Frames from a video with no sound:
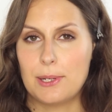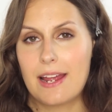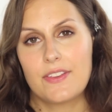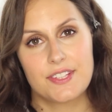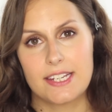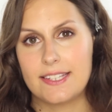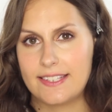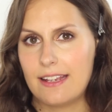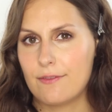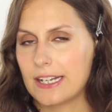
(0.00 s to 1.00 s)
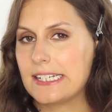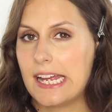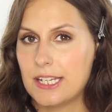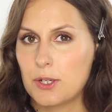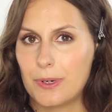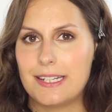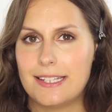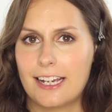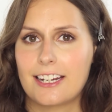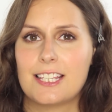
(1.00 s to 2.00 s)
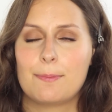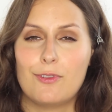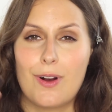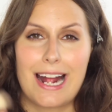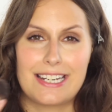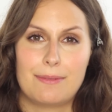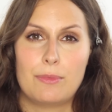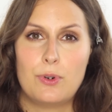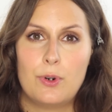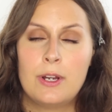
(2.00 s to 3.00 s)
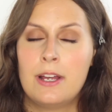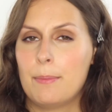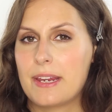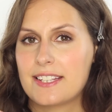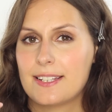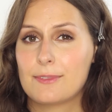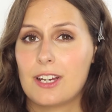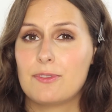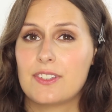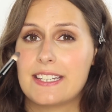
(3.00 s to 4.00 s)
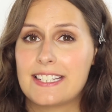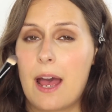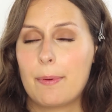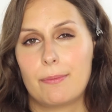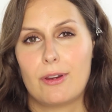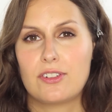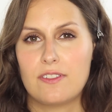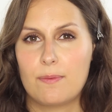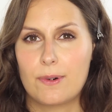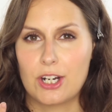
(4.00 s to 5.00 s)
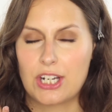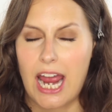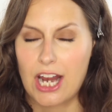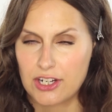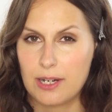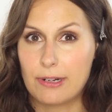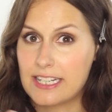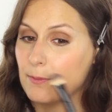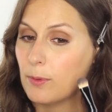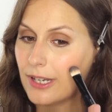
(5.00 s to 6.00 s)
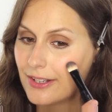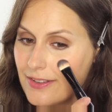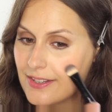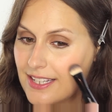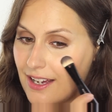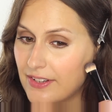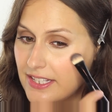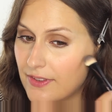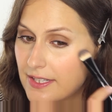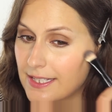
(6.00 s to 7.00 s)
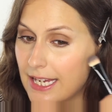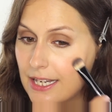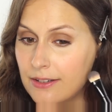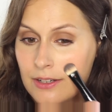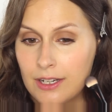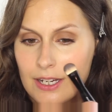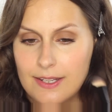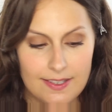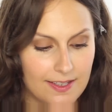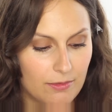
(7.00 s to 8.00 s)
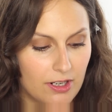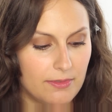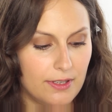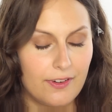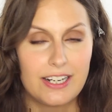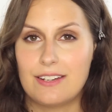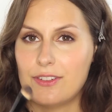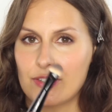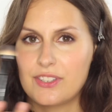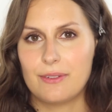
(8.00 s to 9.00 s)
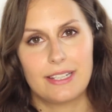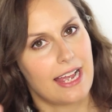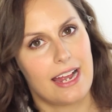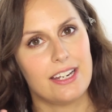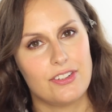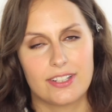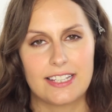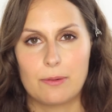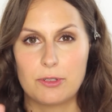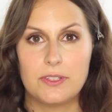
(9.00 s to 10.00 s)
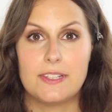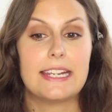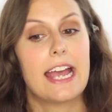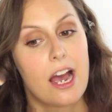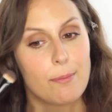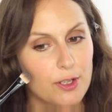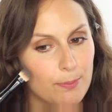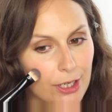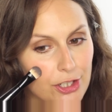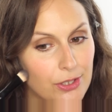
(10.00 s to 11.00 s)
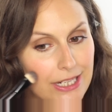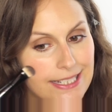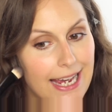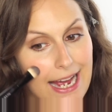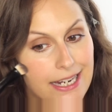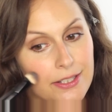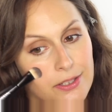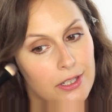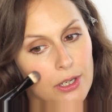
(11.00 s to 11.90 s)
you let the skin sit for like 10 to 20 seconds before adding more, because sometimes just the tapping motion of the brush actually brings more blood to the surface of the skin. So sometimes you find even just doing that, it just helps you see how much blush you need to add,